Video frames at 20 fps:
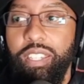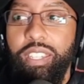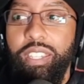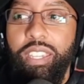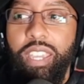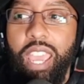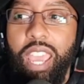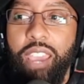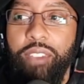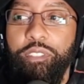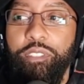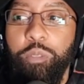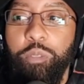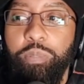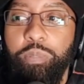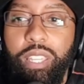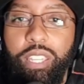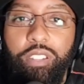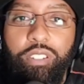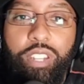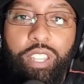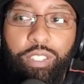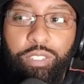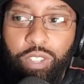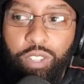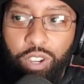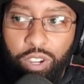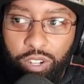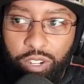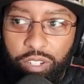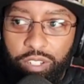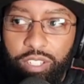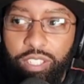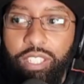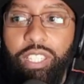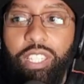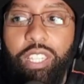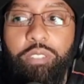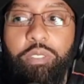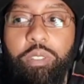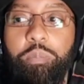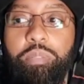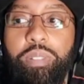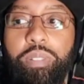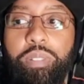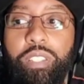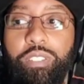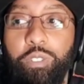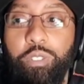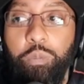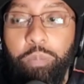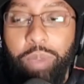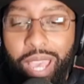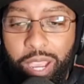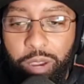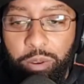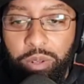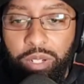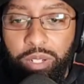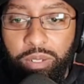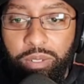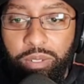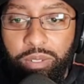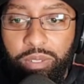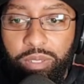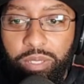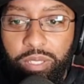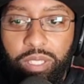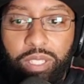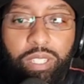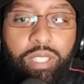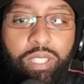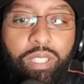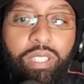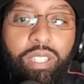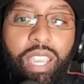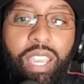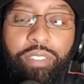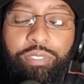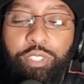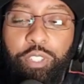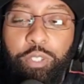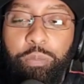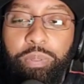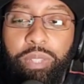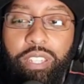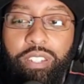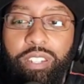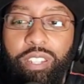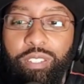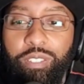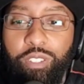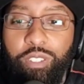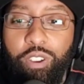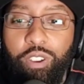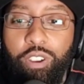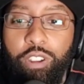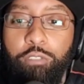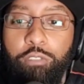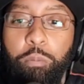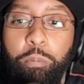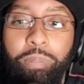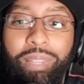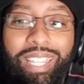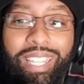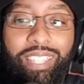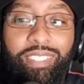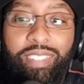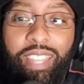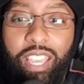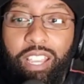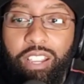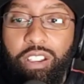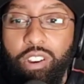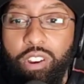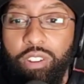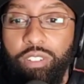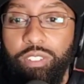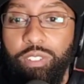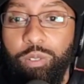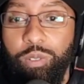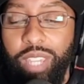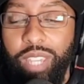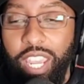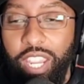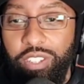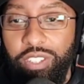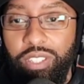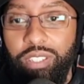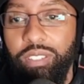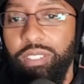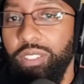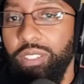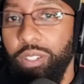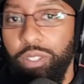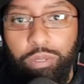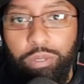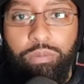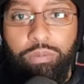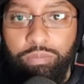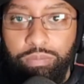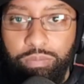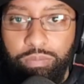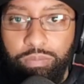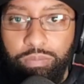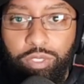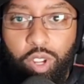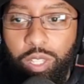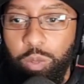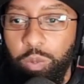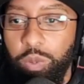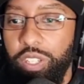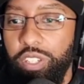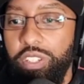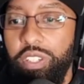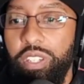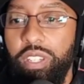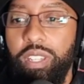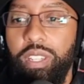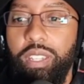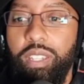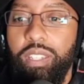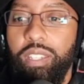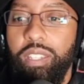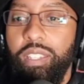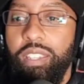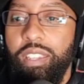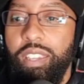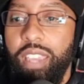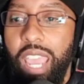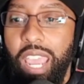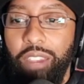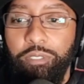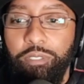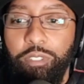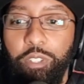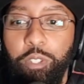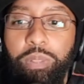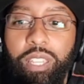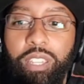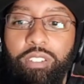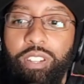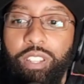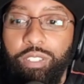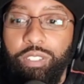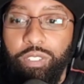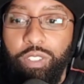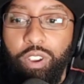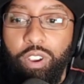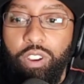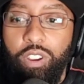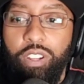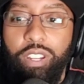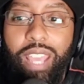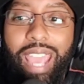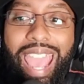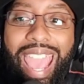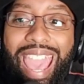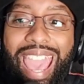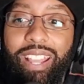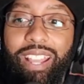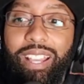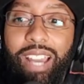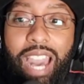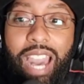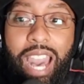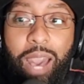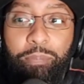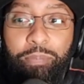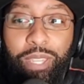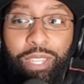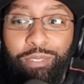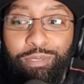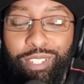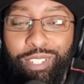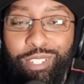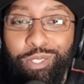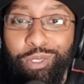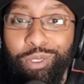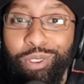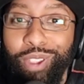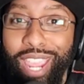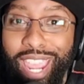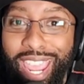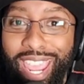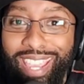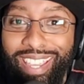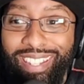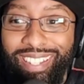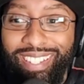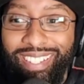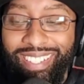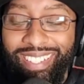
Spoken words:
After you play your next card, give it +2 power. After you play your next card, replace that card's location, so Scarlet Witch. After you play your next card, add a copy of it to your hand.